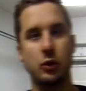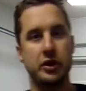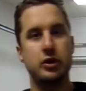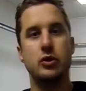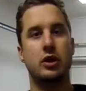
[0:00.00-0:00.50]

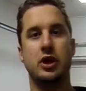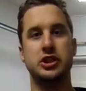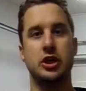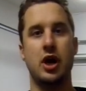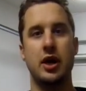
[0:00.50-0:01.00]
Whether you're doing a
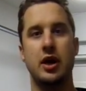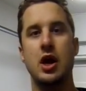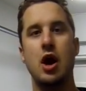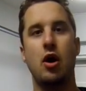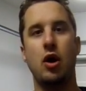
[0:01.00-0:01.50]
clutch or not,
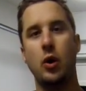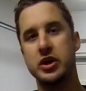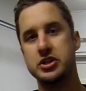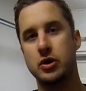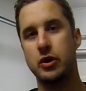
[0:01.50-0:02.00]

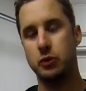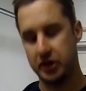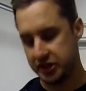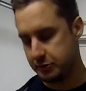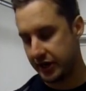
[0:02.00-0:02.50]
always throw in one
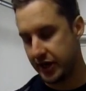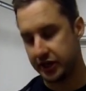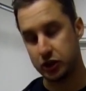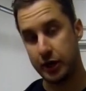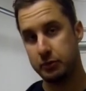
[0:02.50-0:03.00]
of these
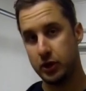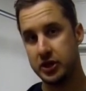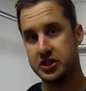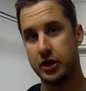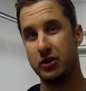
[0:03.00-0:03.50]
magnetic drain
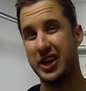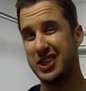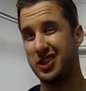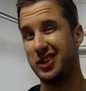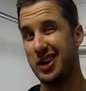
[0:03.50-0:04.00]
plugs. It'll catch
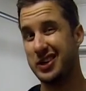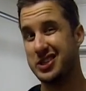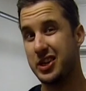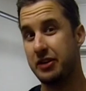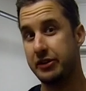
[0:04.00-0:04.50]
a lot of
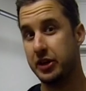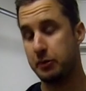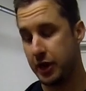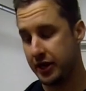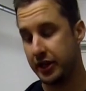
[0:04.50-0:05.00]
stuff in your
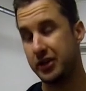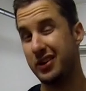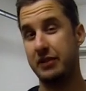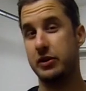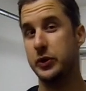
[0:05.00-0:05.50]
bike that you
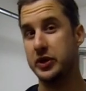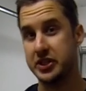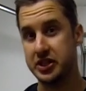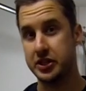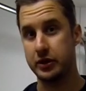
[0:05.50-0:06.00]
never knew
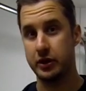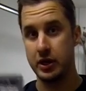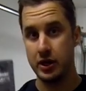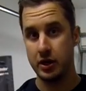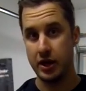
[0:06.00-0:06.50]
existed.
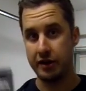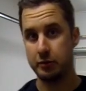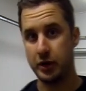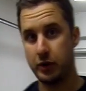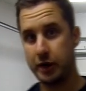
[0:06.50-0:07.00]

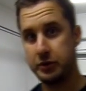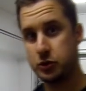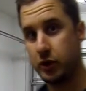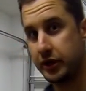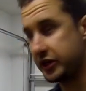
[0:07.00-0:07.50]
Everybody recommends
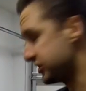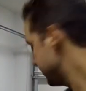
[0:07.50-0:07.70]
one of these.